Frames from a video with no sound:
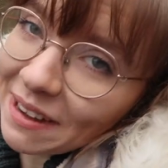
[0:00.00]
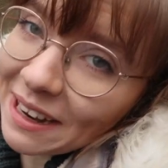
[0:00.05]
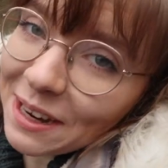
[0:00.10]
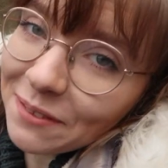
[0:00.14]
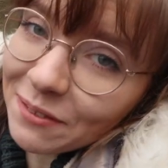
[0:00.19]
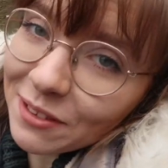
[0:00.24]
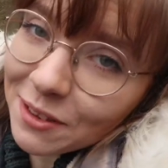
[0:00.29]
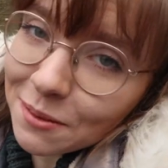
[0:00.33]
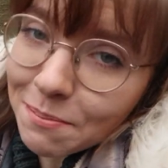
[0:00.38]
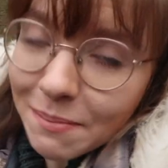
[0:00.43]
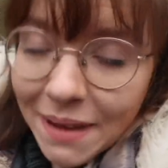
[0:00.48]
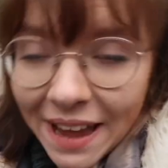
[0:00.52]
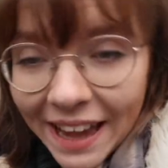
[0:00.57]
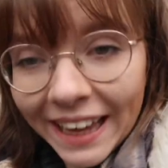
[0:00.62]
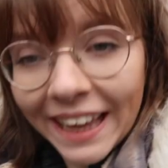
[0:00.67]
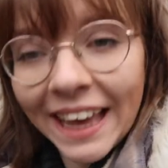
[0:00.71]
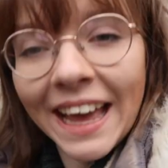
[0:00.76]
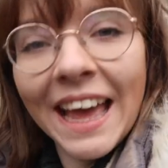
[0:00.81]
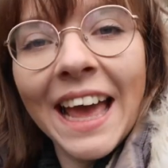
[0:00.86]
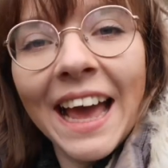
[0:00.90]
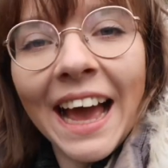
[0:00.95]
My name is
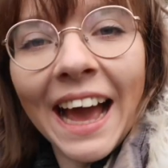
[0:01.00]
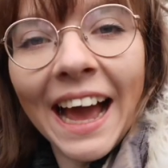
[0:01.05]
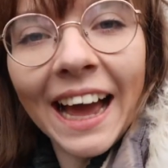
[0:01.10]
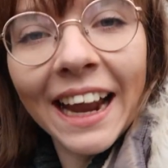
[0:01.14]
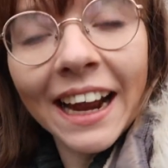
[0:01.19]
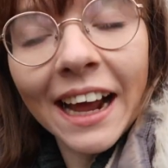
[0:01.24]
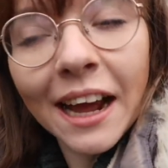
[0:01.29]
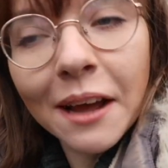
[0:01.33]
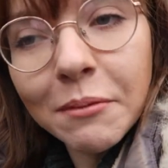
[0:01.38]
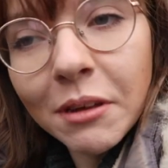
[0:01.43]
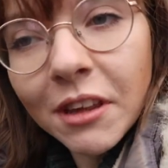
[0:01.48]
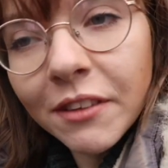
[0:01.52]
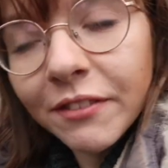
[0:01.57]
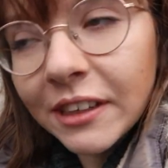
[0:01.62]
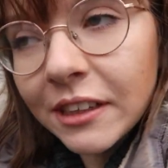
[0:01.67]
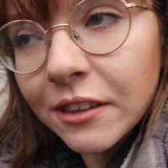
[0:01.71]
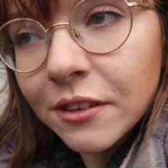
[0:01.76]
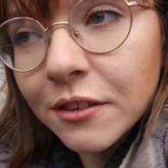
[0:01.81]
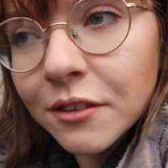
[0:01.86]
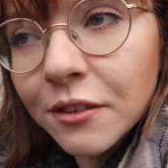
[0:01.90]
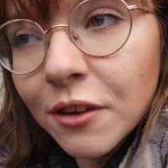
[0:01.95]
Meg and I make
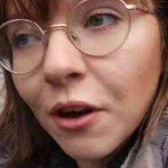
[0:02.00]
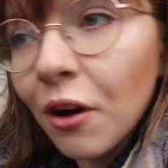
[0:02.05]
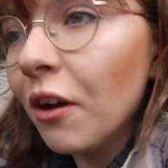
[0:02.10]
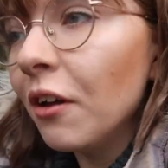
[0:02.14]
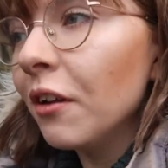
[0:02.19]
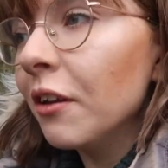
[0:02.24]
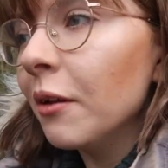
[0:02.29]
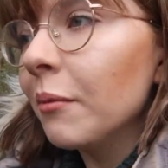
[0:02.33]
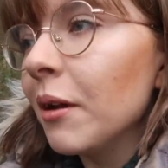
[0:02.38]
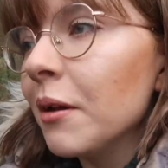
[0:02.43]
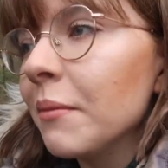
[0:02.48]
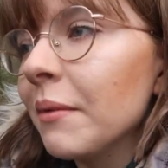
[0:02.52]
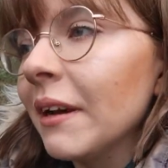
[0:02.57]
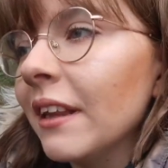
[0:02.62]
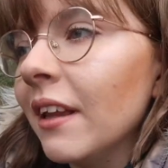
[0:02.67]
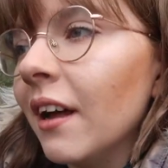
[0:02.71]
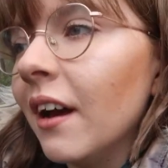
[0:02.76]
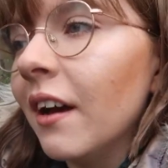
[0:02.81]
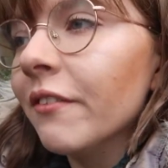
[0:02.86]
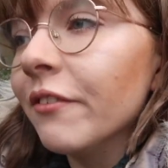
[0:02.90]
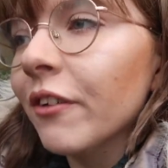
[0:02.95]
videos all about my
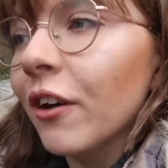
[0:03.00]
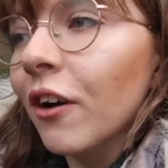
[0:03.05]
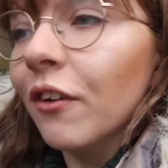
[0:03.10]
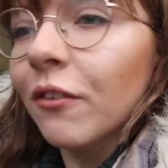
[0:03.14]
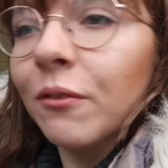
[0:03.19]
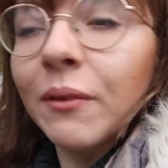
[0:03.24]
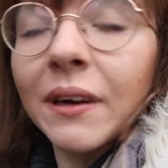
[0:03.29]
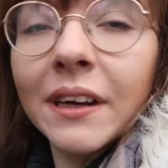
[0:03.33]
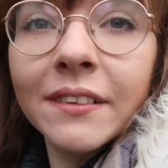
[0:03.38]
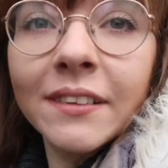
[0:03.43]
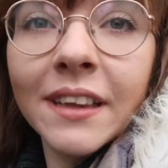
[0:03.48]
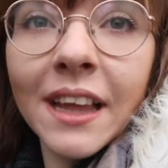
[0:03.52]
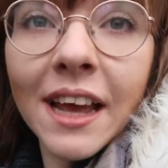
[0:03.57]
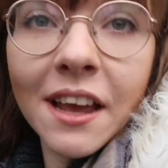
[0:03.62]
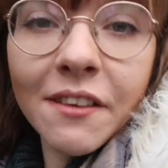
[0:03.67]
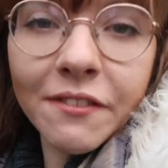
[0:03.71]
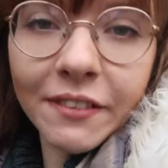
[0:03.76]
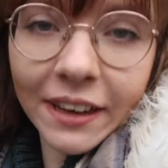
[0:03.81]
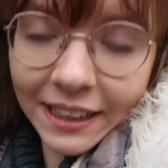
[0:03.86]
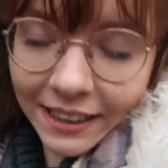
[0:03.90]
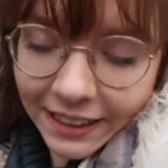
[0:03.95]
love of
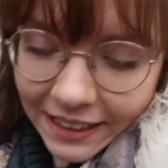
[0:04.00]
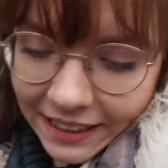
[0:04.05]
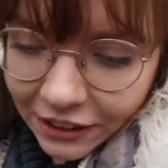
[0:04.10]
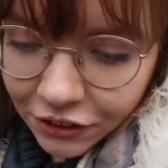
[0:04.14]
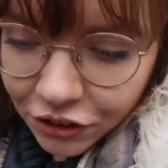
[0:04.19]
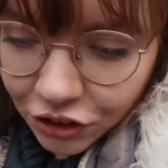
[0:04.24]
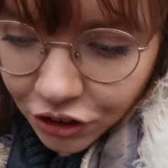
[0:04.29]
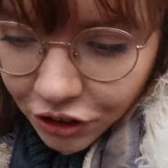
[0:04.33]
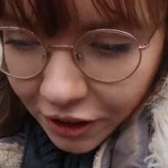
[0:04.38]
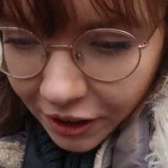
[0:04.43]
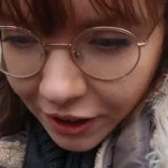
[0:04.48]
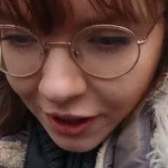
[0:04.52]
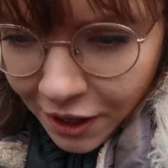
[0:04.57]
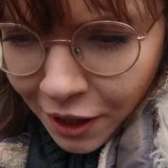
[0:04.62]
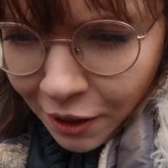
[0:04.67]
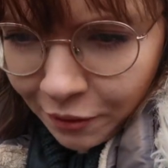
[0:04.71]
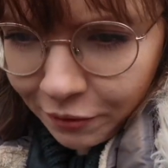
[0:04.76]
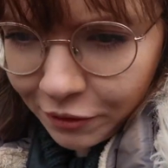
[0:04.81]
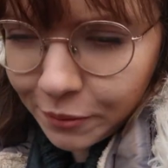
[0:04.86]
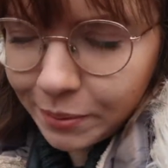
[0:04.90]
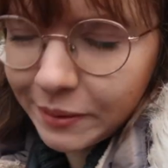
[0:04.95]
wildlife and nature
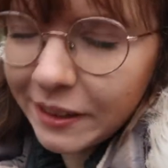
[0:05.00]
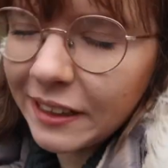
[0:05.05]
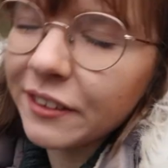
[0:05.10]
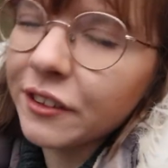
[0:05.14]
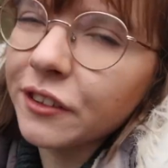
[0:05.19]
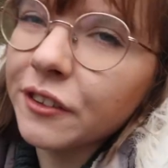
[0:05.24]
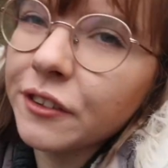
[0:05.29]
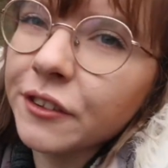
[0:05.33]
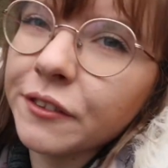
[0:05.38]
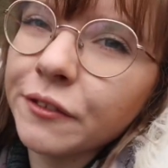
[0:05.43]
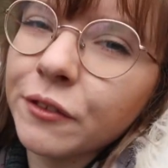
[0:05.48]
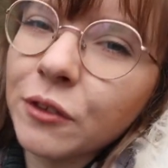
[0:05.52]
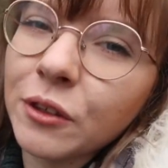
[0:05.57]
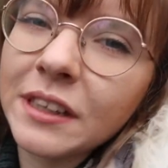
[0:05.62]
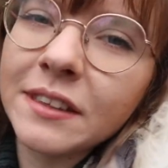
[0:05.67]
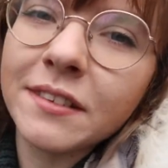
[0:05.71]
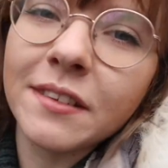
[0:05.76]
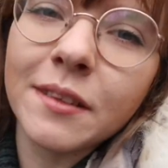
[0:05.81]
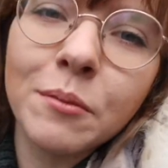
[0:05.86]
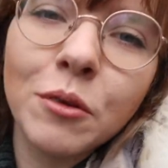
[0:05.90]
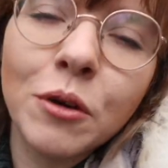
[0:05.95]
with a particular
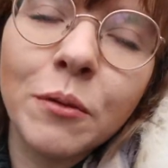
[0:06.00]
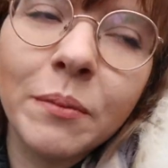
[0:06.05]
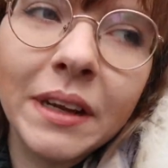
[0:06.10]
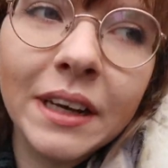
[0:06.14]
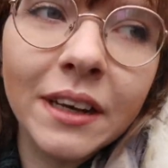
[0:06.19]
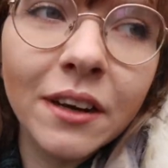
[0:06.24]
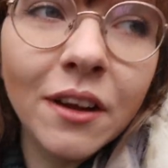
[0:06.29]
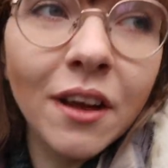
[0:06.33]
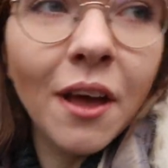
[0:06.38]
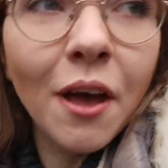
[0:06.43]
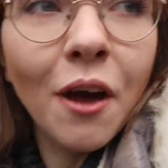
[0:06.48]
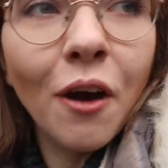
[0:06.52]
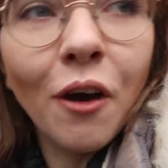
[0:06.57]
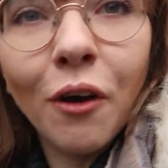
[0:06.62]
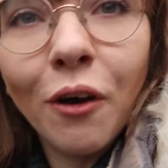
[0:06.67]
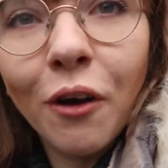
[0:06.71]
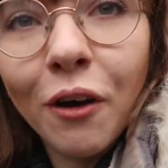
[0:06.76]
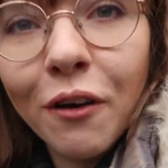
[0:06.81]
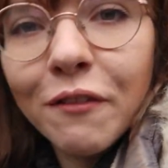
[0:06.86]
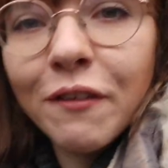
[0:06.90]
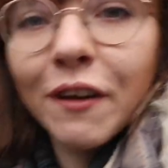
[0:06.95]
focus at the moment
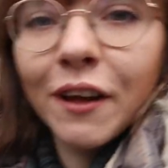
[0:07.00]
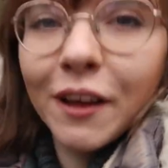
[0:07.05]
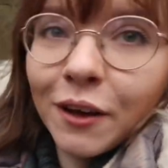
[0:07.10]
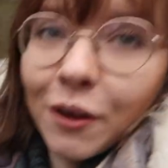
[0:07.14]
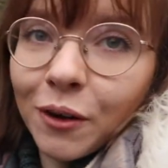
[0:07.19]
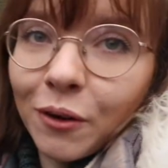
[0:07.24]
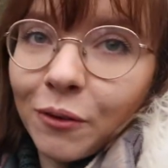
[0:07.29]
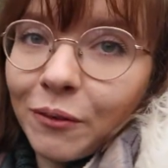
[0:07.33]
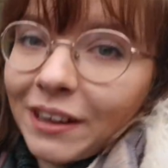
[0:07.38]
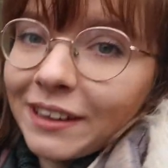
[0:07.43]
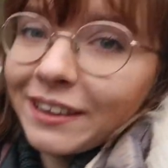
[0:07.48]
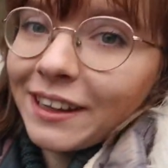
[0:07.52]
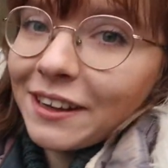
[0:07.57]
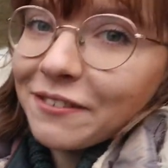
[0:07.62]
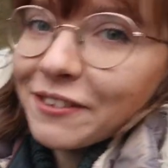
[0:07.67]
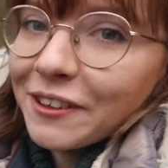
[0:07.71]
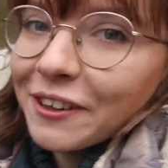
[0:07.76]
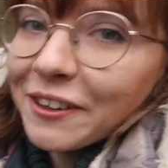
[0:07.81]
of wildlife